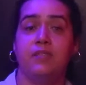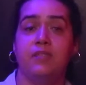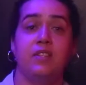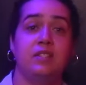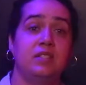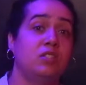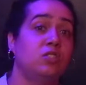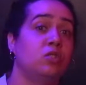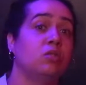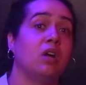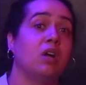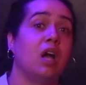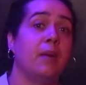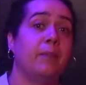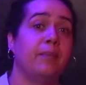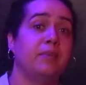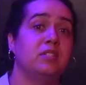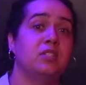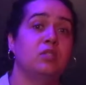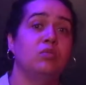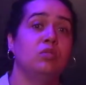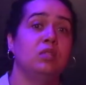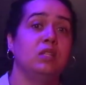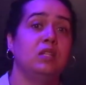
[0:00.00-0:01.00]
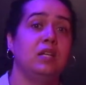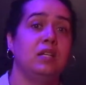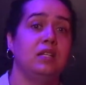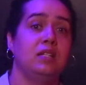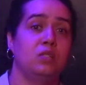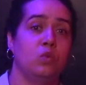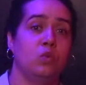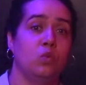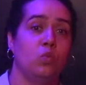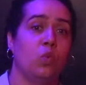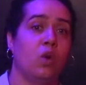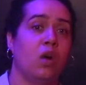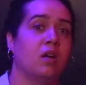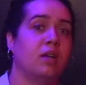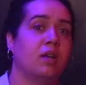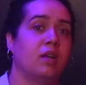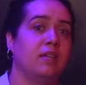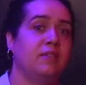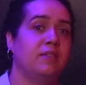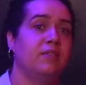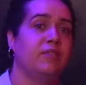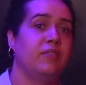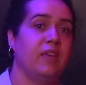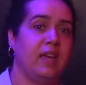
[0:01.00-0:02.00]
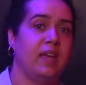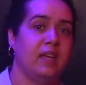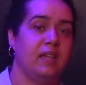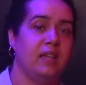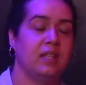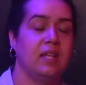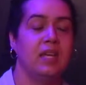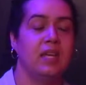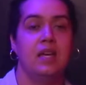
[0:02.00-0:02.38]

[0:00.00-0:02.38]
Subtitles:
This is your opportunity to walk in faith.